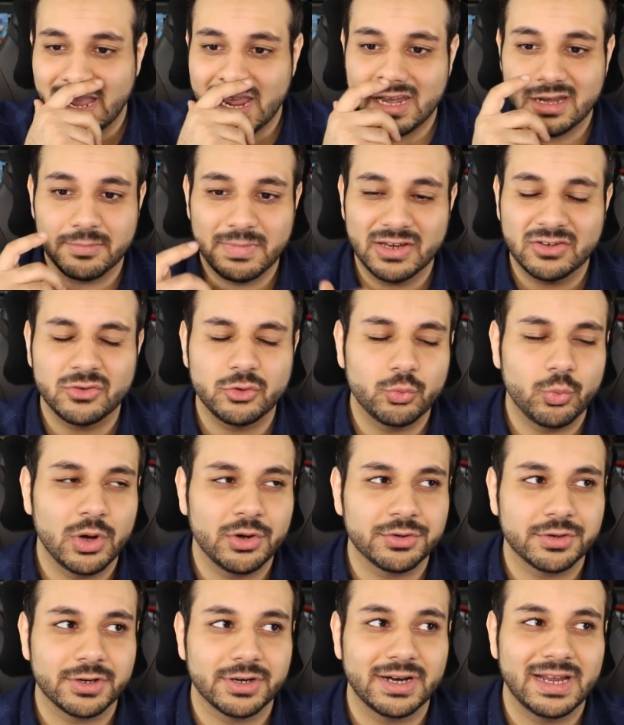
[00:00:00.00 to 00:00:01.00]
And it makes you
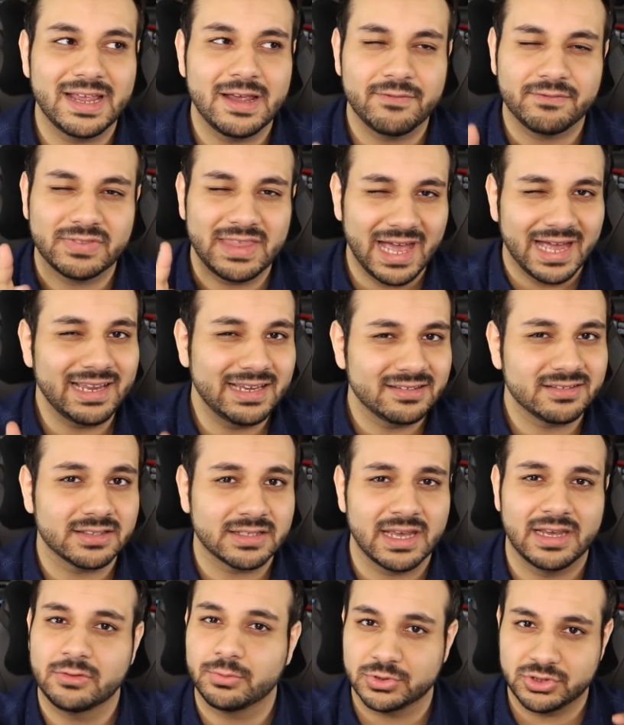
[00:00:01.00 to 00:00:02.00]
wonder if that is
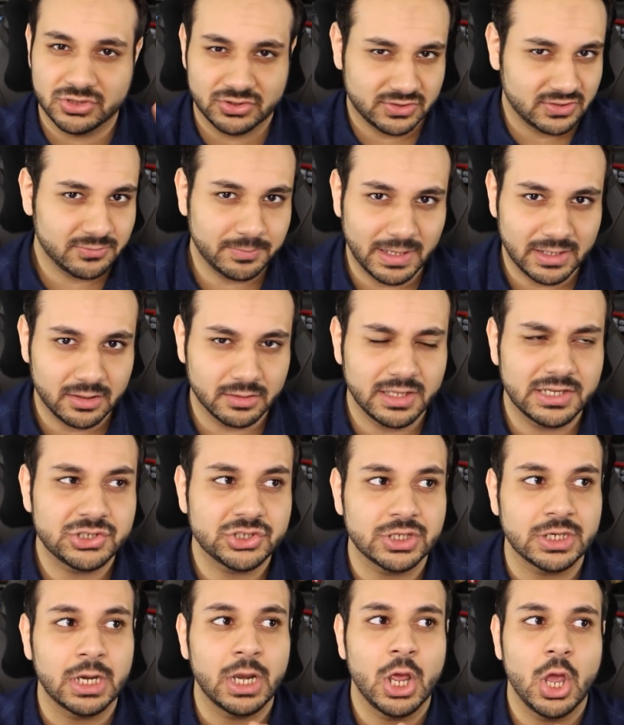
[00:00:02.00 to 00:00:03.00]
the case, which is just
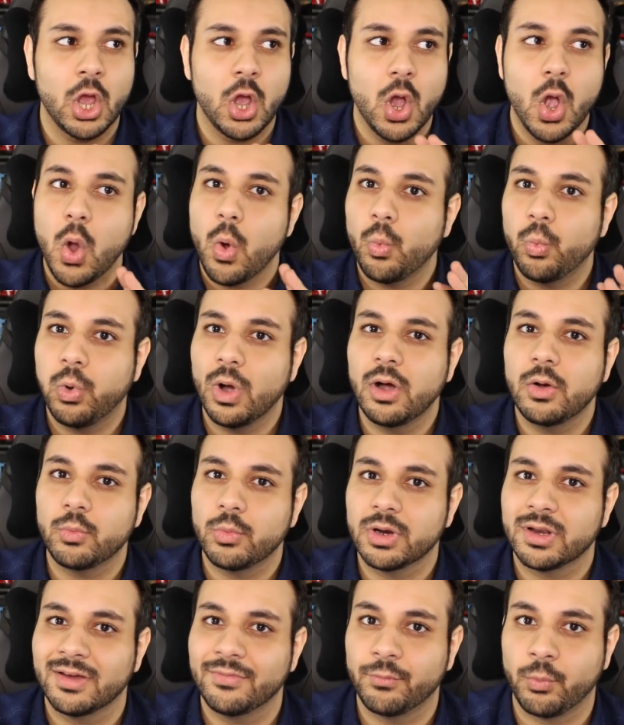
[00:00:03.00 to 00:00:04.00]
speculation,
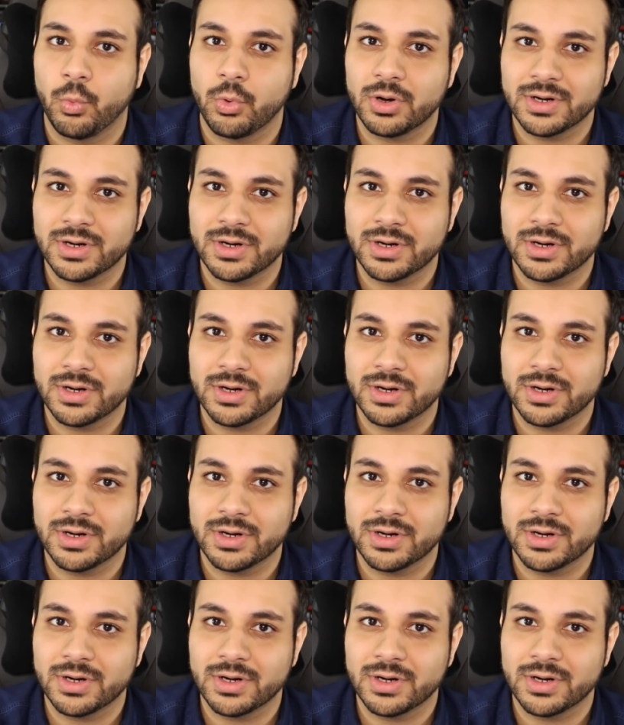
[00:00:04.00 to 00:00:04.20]
what would have